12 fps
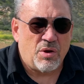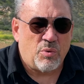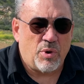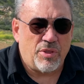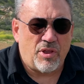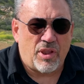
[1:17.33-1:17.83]

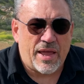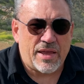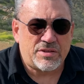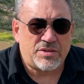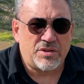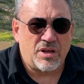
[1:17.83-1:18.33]
when the
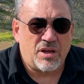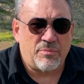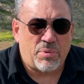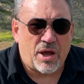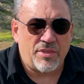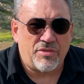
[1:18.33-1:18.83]
last
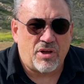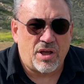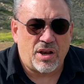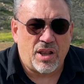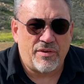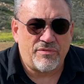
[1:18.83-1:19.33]

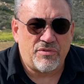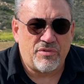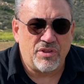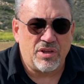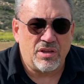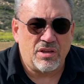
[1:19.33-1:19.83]
Python left
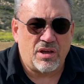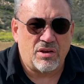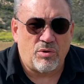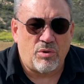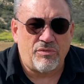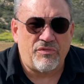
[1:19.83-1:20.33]
the
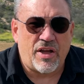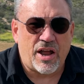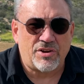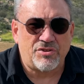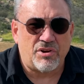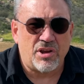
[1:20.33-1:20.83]
Colt
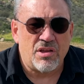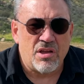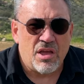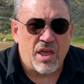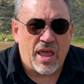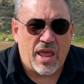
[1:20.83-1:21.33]
factory.
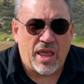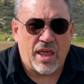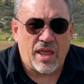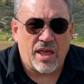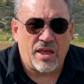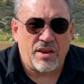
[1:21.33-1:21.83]

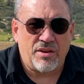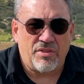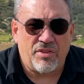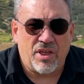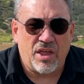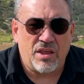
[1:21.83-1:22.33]

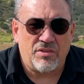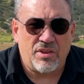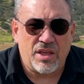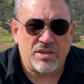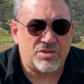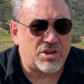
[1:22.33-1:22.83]
And then
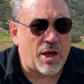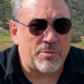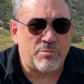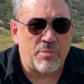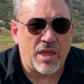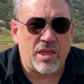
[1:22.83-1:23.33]
they
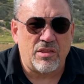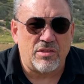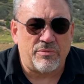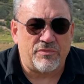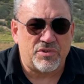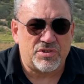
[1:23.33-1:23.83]
stopped making
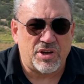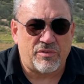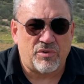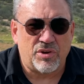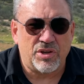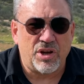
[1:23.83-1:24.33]
them for
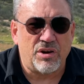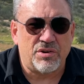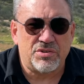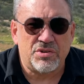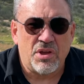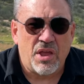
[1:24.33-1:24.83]
several
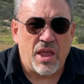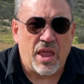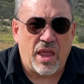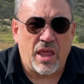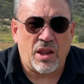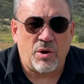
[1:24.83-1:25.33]
years.
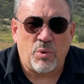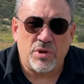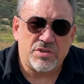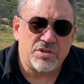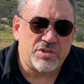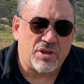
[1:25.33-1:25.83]
And it
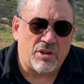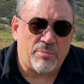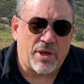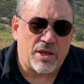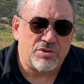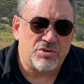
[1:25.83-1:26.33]
wasn't until
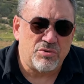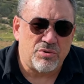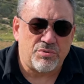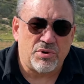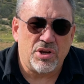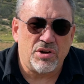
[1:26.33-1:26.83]
about 2 or
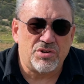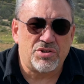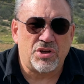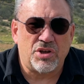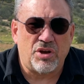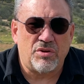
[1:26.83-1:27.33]
3
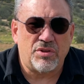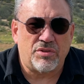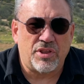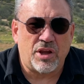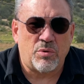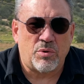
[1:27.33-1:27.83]
years ago
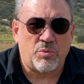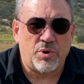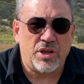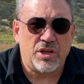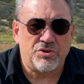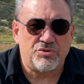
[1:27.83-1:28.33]
that they were
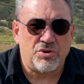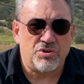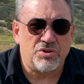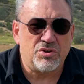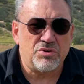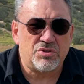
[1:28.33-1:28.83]

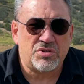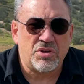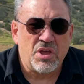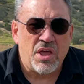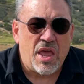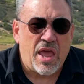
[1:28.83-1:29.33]
reintroduced,
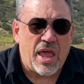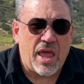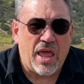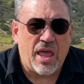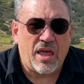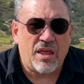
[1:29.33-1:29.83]

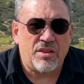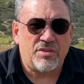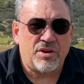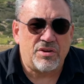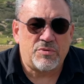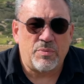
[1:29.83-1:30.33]

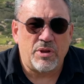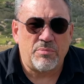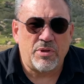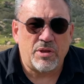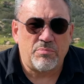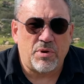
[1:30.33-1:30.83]
and there's been a
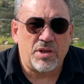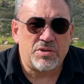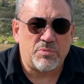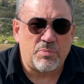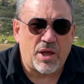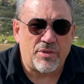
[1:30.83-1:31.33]
big
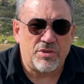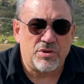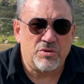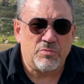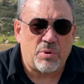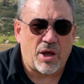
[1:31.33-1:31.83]
buzz about the
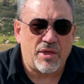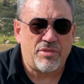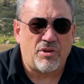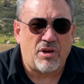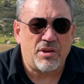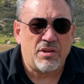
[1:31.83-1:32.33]
new
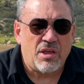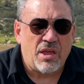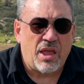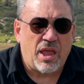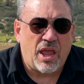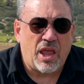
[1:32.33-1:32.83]
Python.
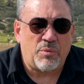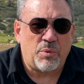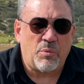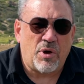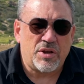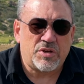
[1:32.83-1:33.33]
And
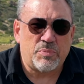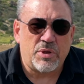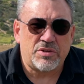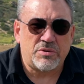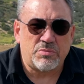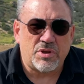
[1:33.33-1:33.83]
we want to
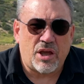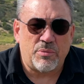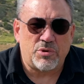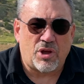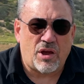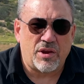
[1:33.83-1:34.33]
spend some
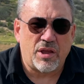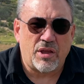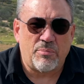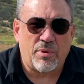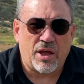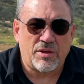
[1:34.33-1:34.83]
time
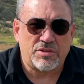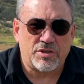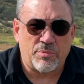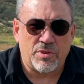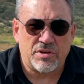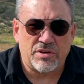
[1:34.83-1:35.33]
talking about
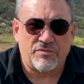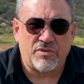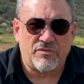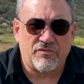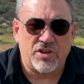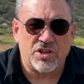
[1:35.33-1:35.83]
some of the
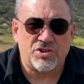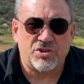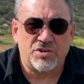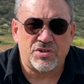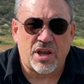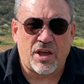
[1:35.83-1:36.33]
different
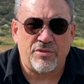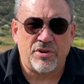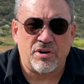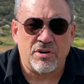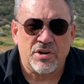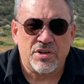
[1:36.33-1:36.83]
features, how
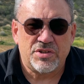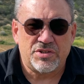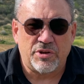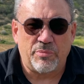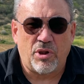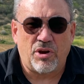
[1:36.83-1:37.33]
they're
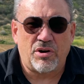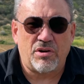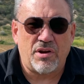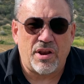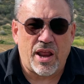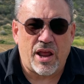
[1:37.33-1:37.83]

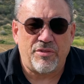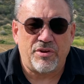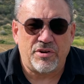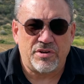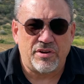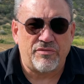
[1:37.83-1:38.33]
similar and how
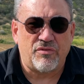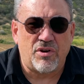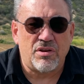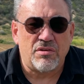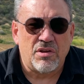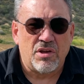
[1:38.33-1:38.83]
they're
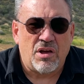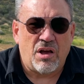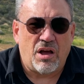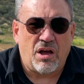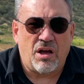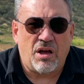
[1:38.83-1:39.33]
different,
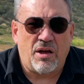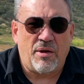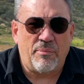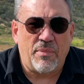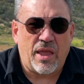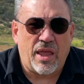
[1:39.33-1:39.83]

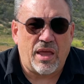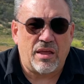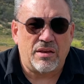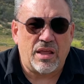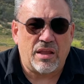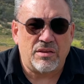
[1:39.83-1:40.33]

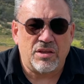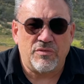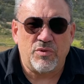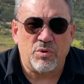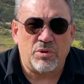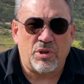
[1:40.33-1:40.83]
and
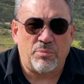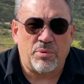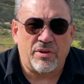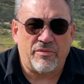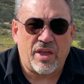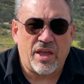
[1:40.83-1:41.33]
give you a little
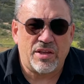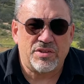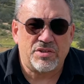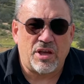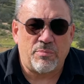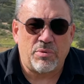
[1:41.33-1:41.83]
bit of a
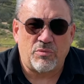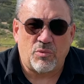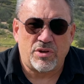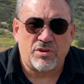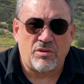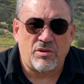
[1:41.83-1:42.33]
heads up
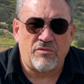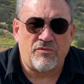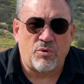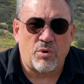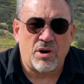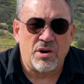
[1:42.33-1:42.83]
on what to look
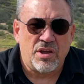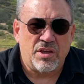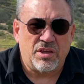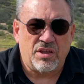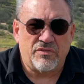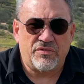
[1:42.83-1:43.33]
for
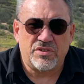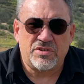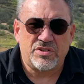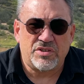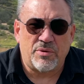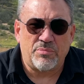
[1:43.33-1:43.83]
if
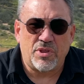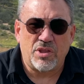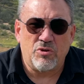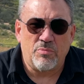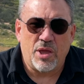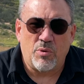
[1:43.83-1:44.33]
this is
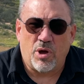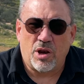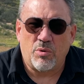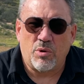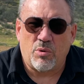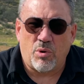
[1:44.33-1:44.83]
something you may
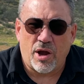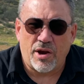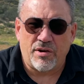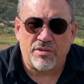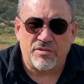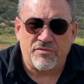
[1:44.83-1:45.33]
want to
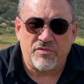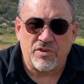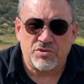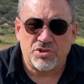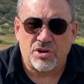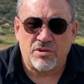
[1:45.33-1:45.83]
acquire in the
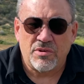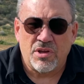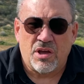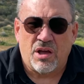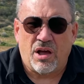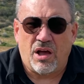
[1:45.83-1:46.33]
future.
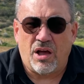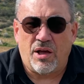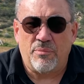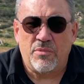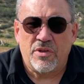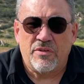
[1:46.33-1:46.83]

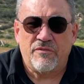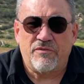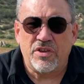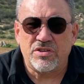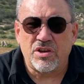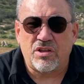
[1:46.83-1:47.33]

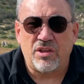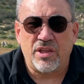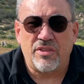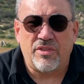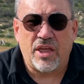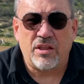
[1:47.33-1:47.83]

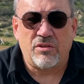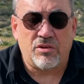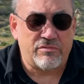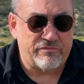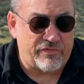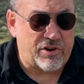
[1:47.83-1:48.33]
Physically, they
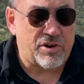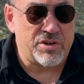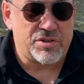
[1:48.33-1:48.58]
look very